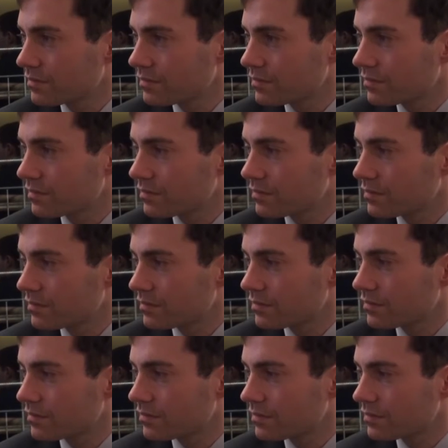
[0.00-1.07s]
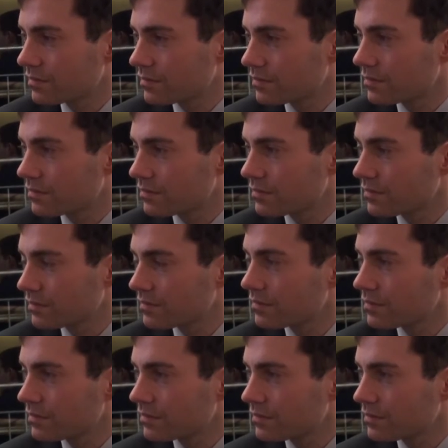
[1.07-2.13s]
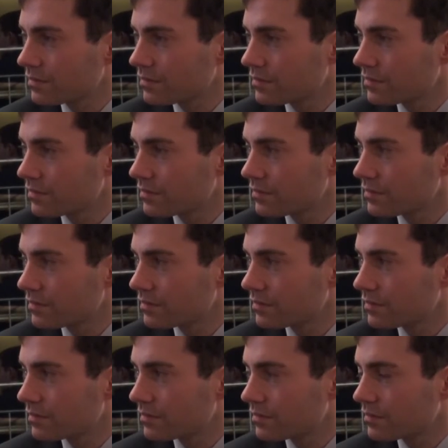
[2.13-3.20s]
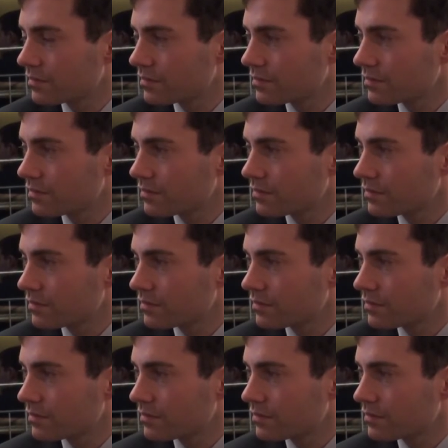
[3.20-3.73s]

(not speaking)